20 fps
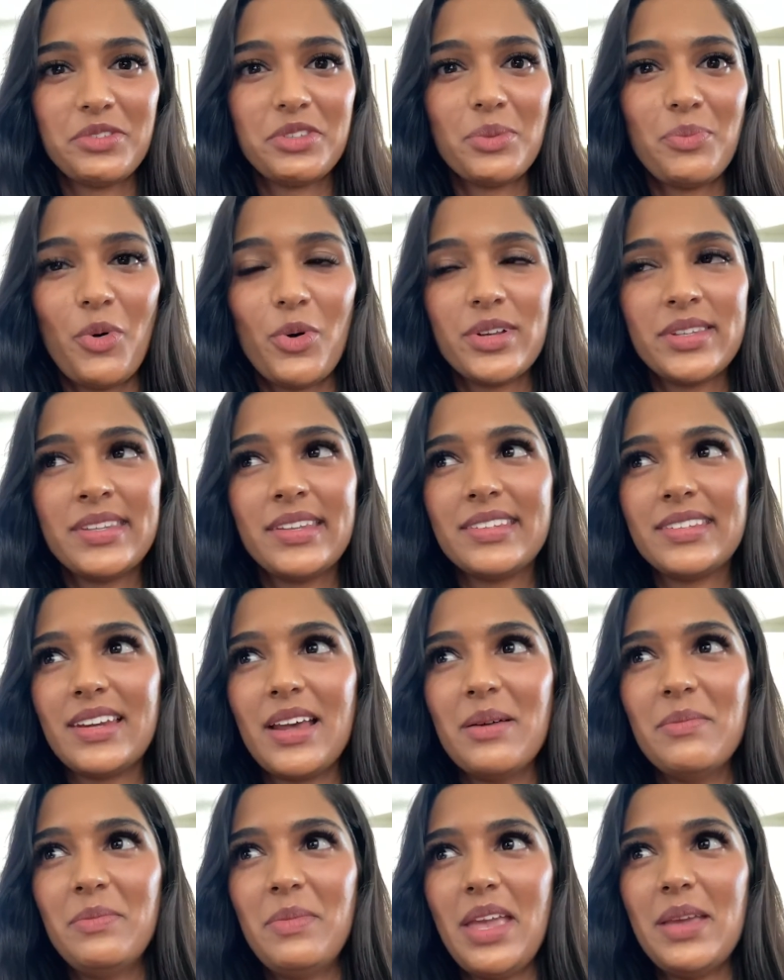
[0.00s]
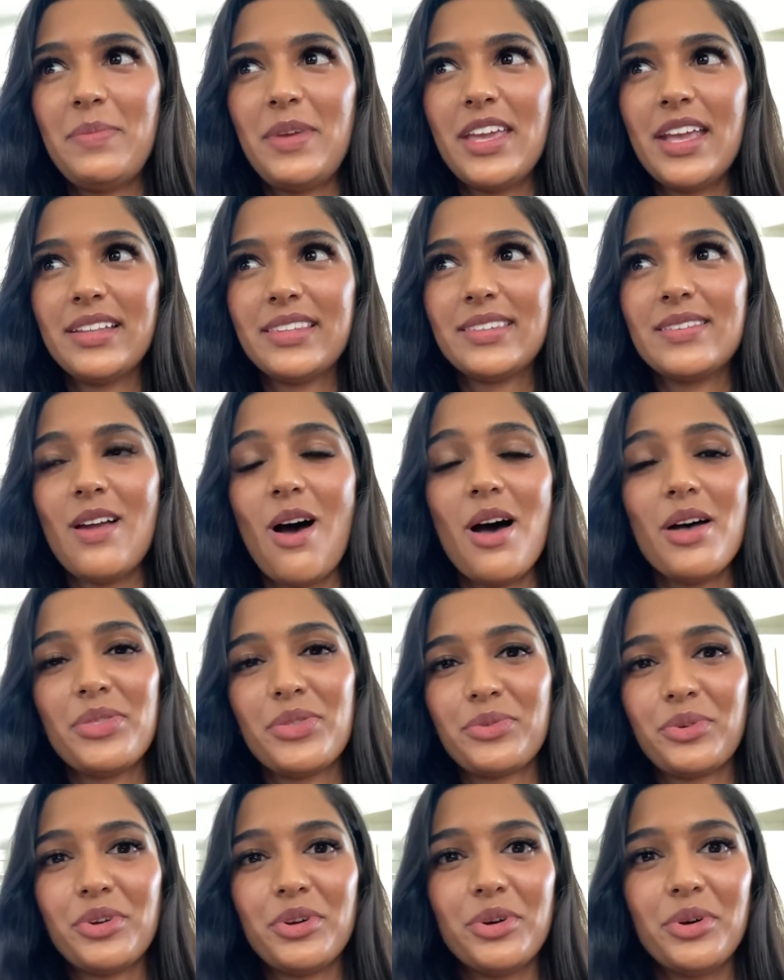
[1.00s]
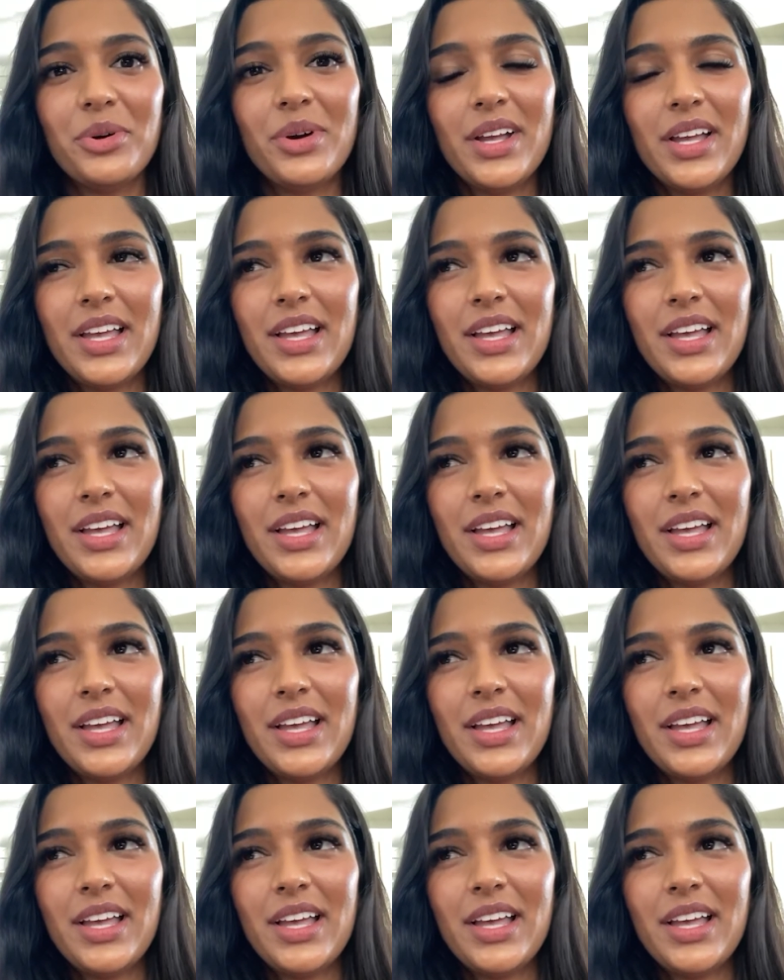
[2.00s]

support system. Maybe it's not through